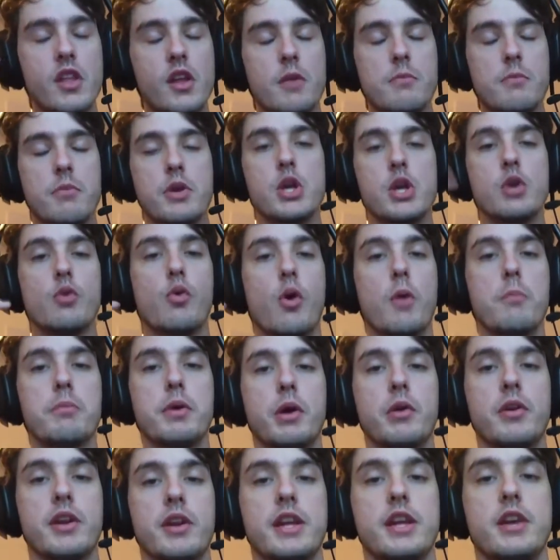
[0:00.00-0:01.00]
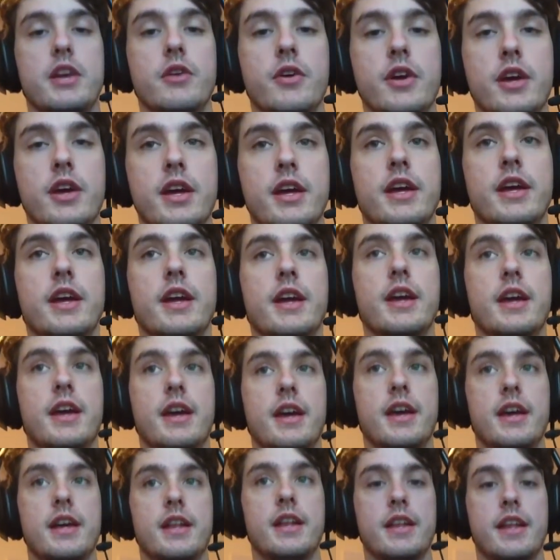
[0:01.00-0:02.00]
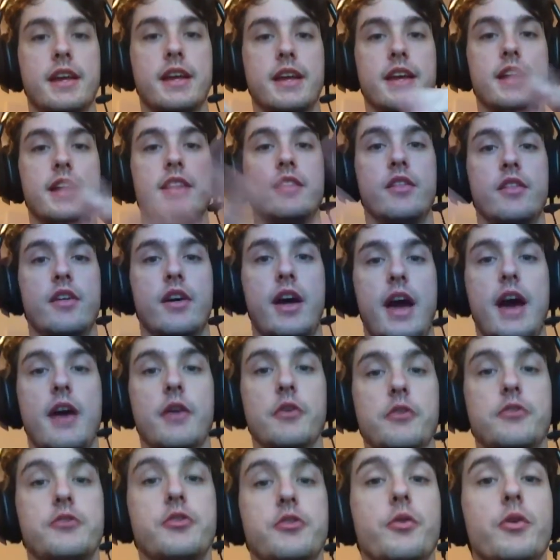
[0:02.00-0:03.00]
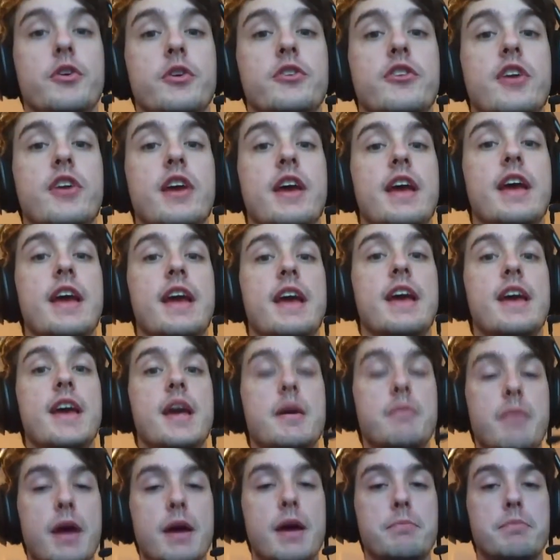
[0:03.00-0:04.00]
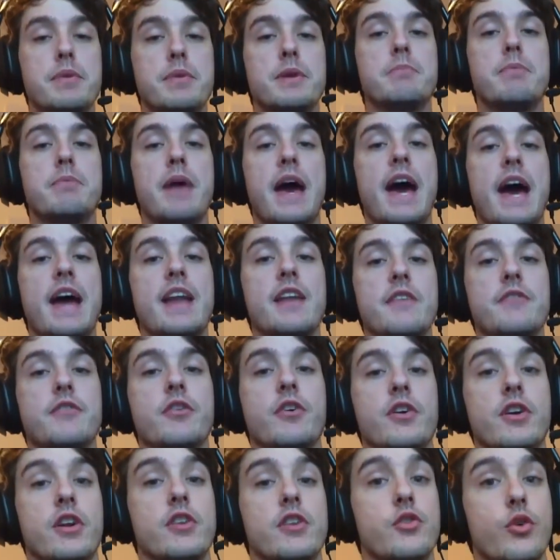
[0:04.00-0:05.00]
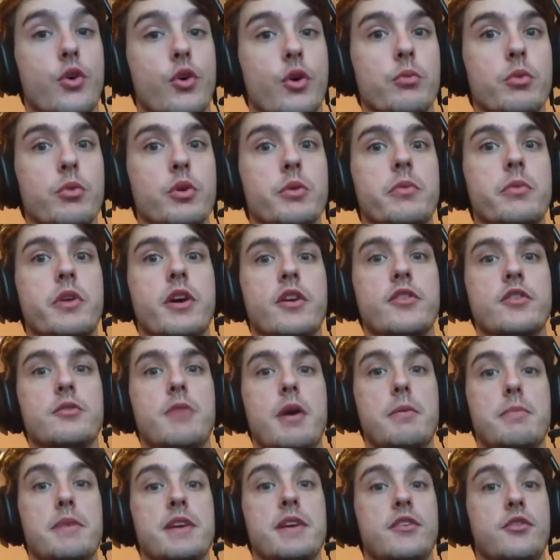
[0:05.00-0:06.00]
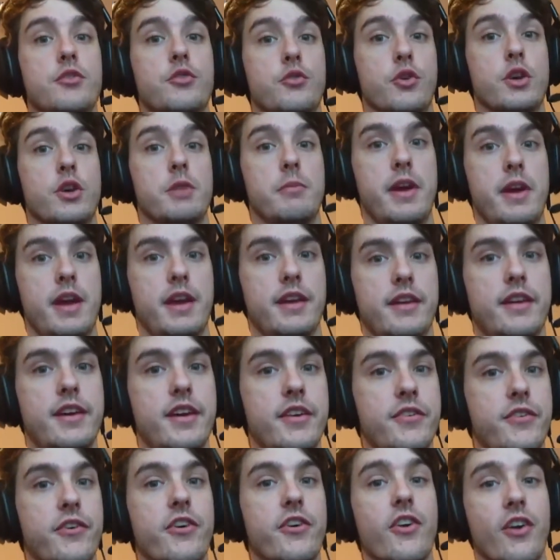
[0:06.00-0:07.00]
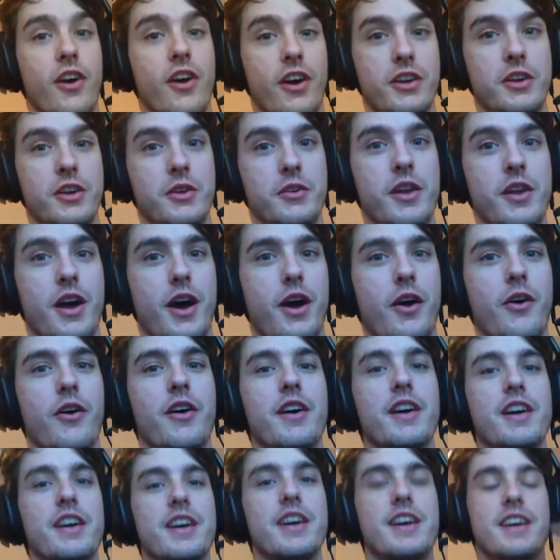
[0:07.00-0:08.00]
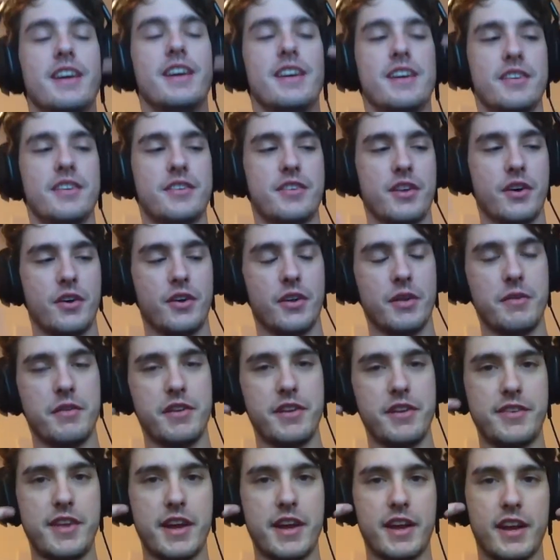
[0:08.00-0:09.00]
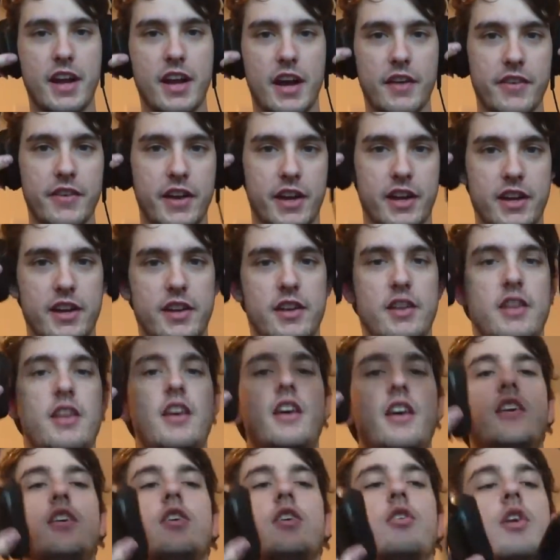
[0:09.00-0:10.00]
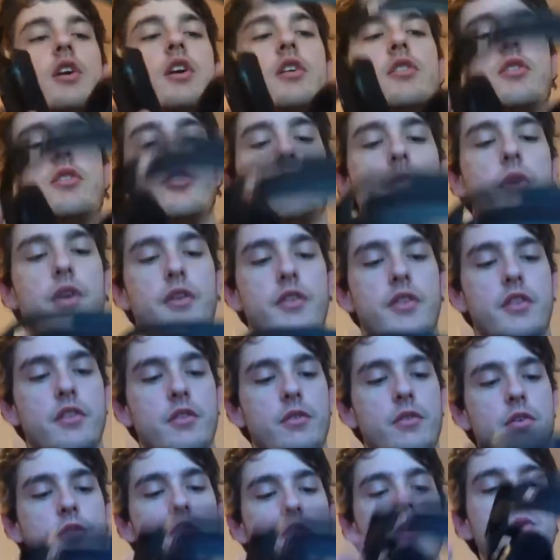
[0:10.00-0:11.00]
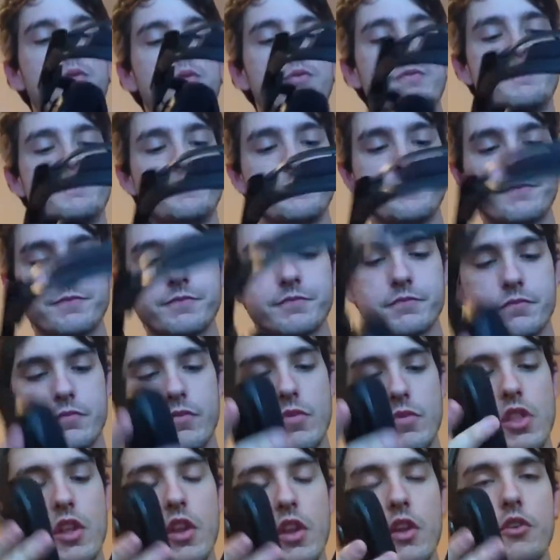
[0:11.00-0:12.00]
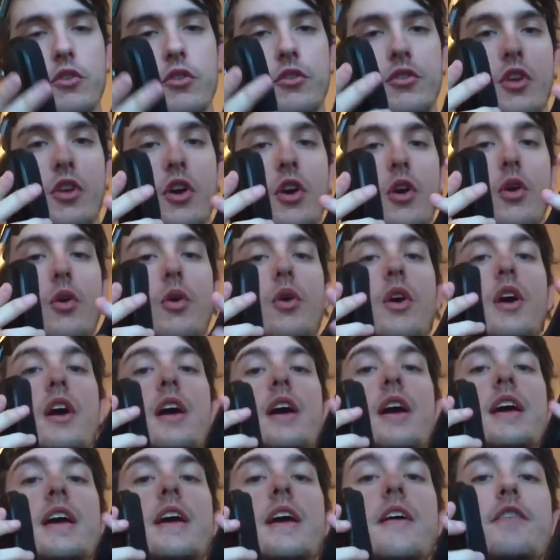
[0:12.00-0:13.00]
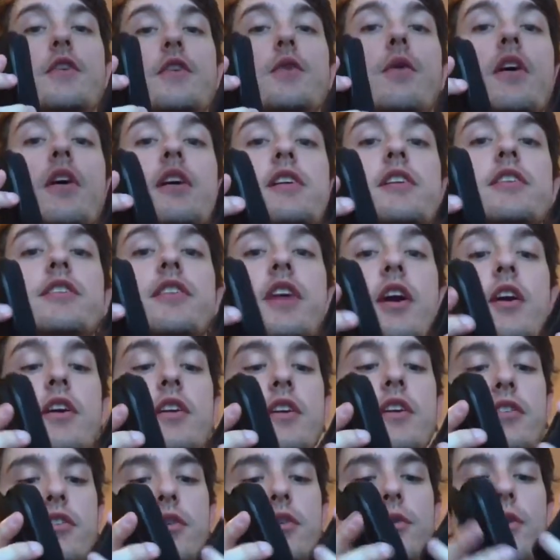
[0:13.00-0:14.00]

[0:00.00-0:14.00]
but you won't be able to hear it like in the house. So which it might be bad if you're in a dorm room because you might be screaming for all you know. So let me just take it off and I can go on to the rest of the review. So if you want to just carry this